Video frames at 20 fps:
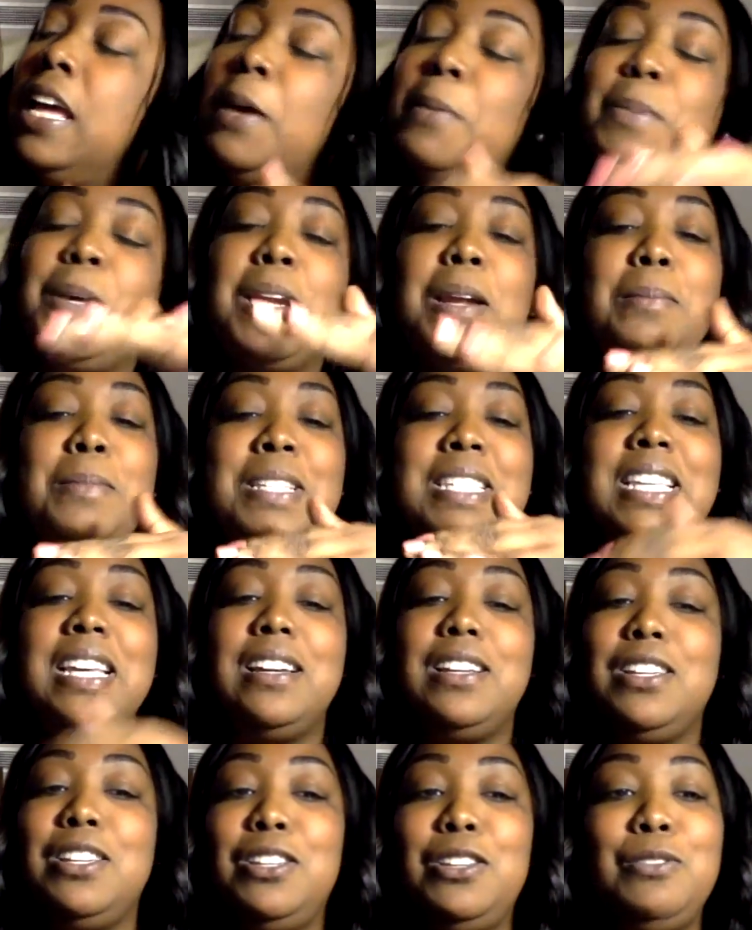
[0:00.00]
But I'm gonna tell
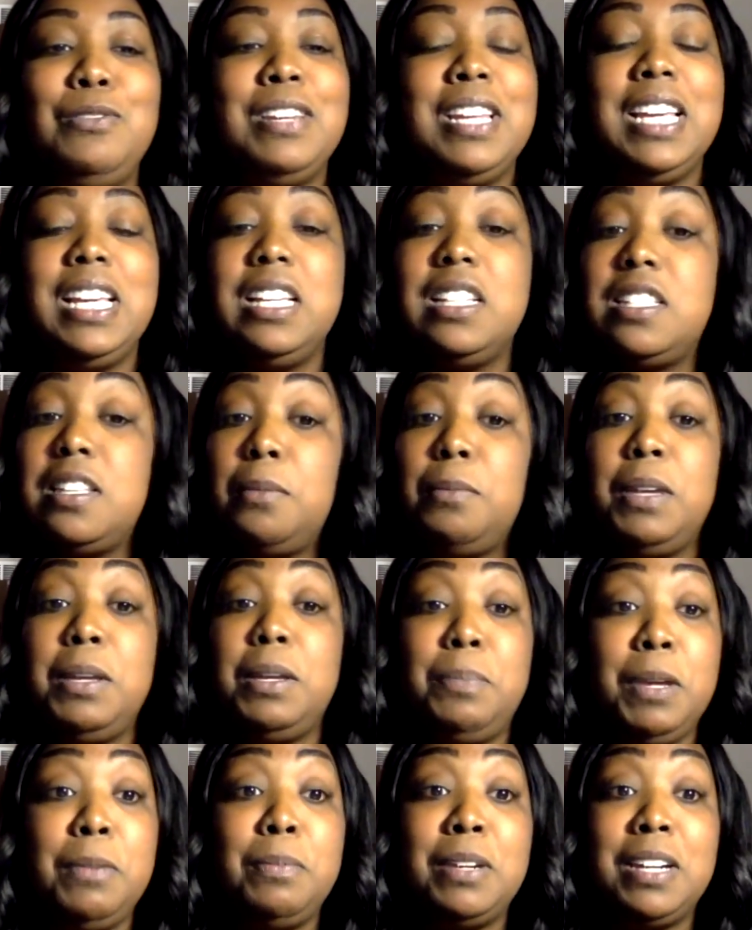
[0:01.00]
you, you need some big
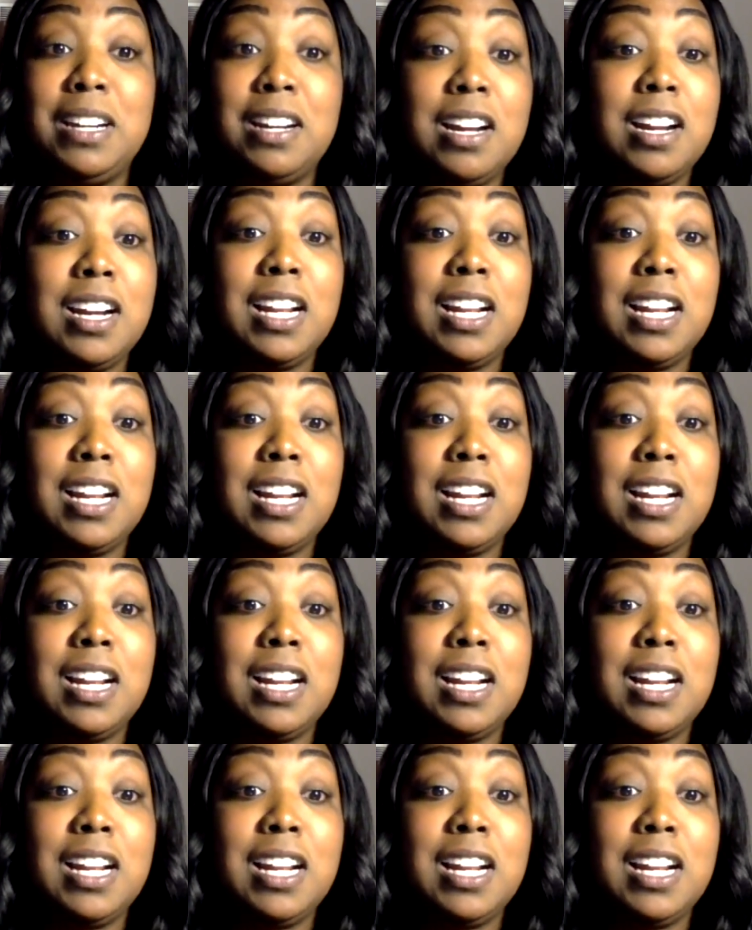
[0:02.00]
people there